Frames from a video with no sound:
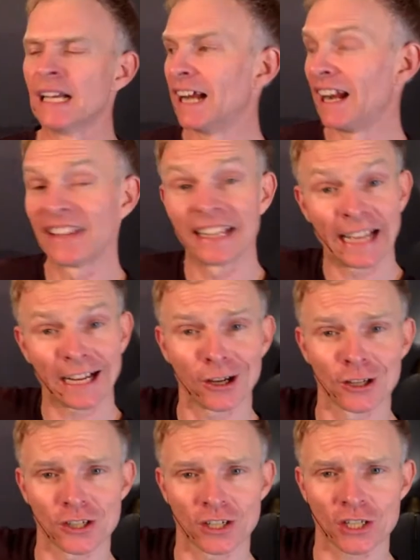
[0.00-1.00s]
and then that
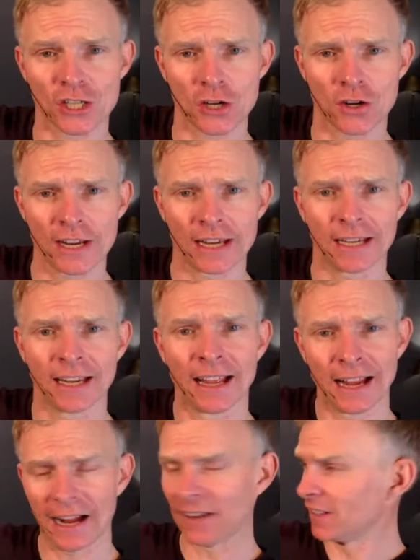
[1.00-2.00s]
goes on a screen,
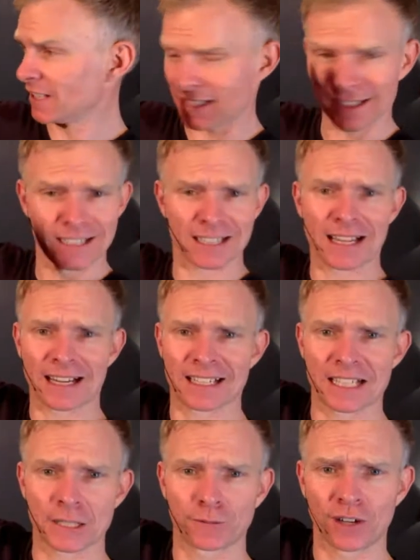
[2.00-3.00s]
and it's like
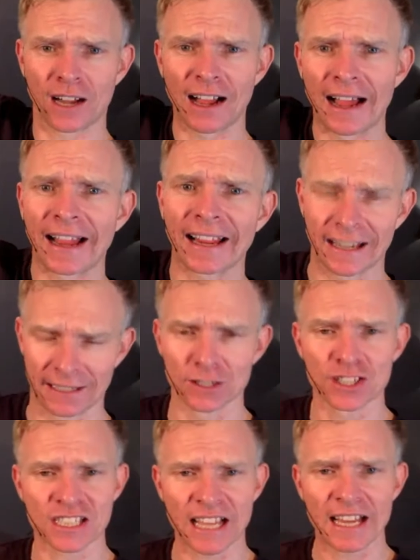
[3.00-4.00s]
6 foot high and on
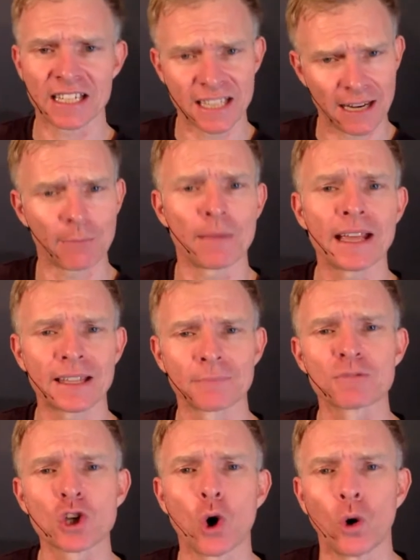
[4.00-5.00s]
stage, and then I make them
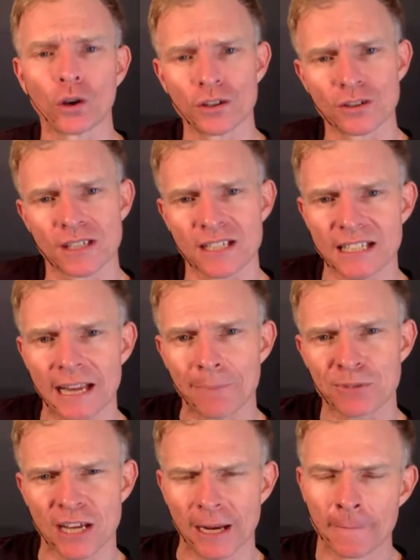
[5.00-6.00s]
talk using
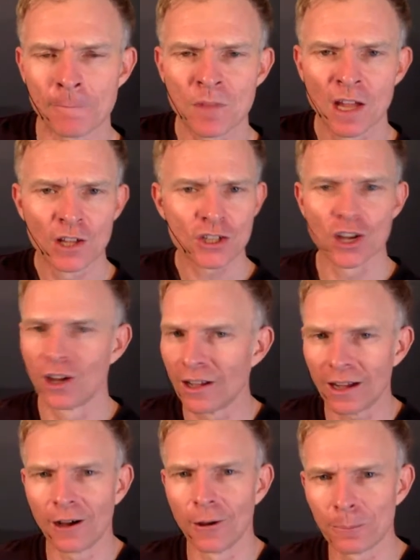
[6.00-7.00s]
Snapchat. So
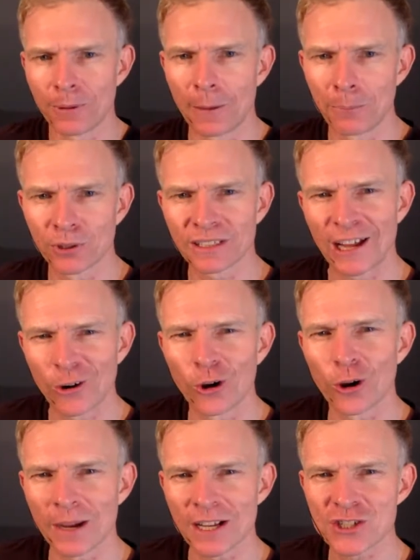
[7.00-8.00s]
I'll put that all
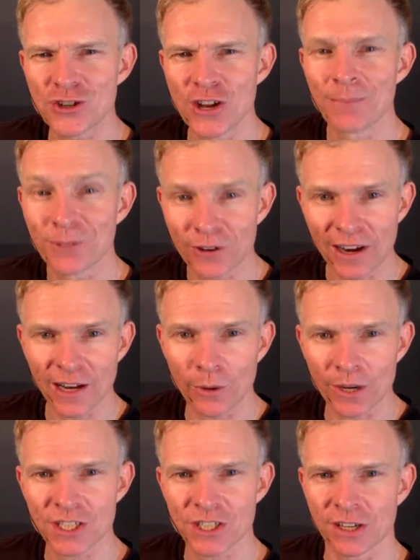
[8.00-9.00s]
on my stream. Great
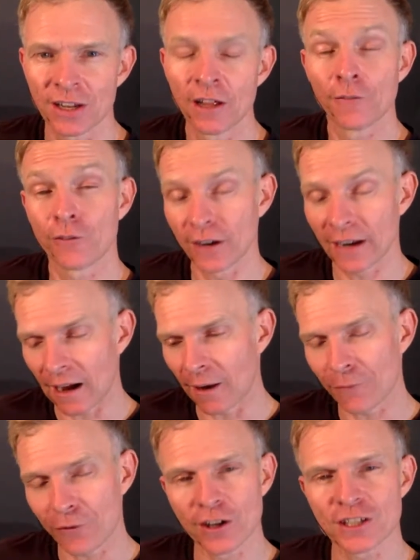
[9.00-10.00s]
question. For now,
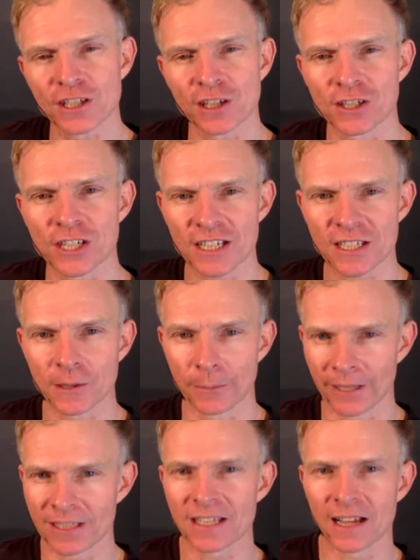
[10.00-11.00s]
I'm focusing on Chester,
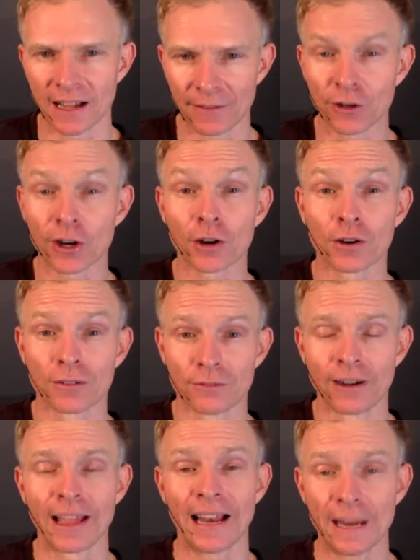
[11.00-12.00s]
but I've got a
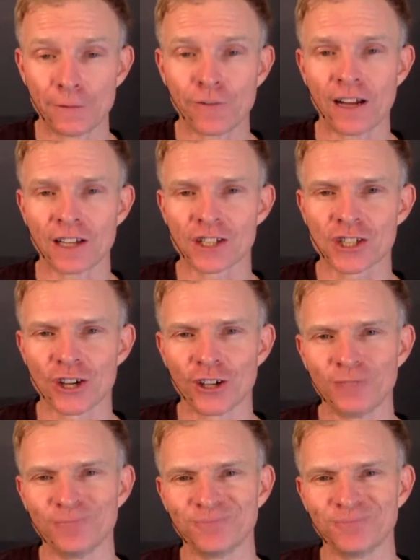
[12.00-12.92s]
really fun show.